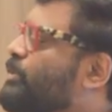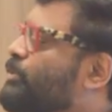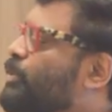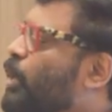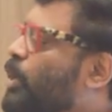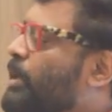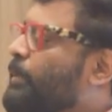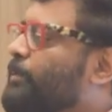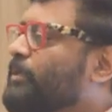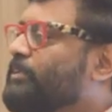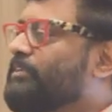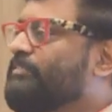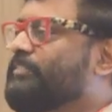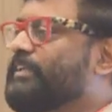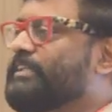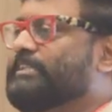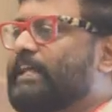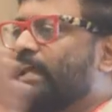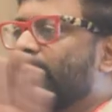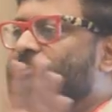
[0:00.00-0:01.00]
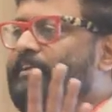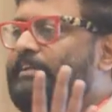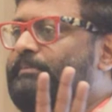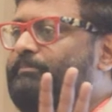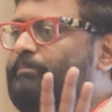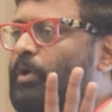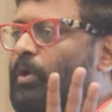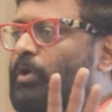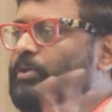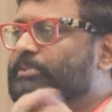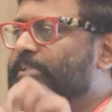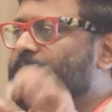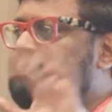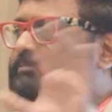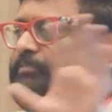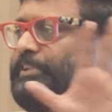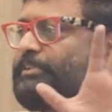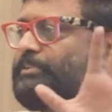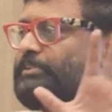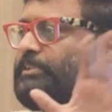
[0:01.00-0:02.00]
Talk about the feature. I want blogs and
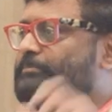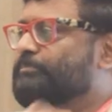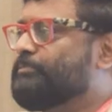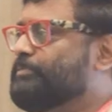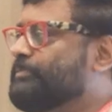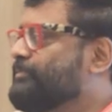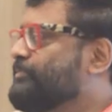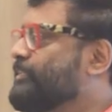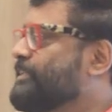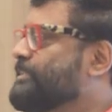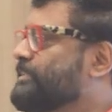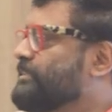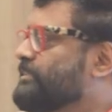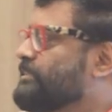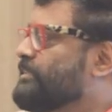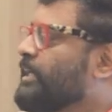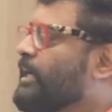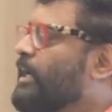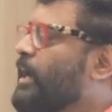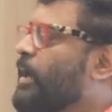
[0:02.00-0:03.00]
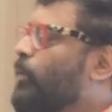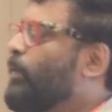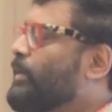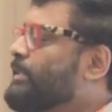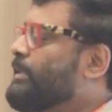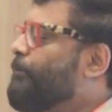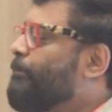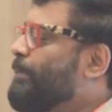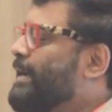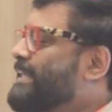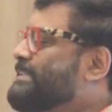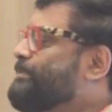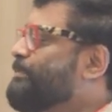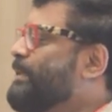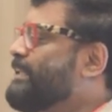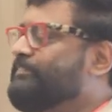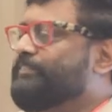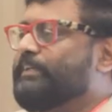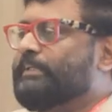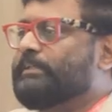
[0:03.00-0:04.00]
videos on features. What are the best
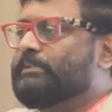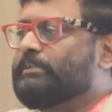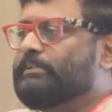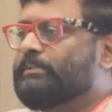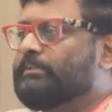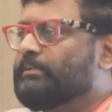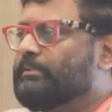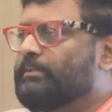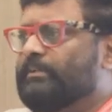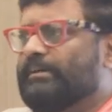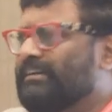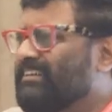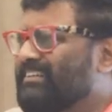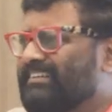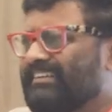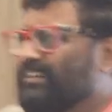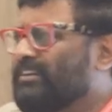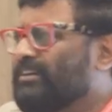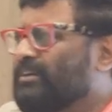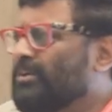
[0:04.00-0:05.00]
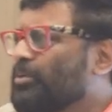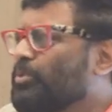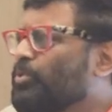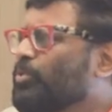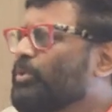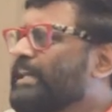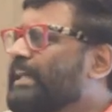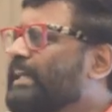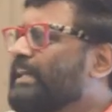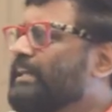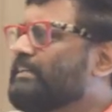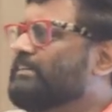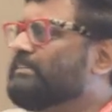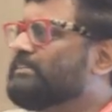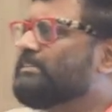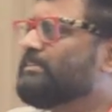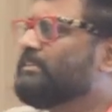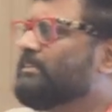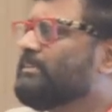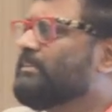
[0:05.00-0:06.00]
benefit? Who
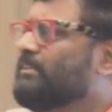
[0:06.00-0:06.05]
cares?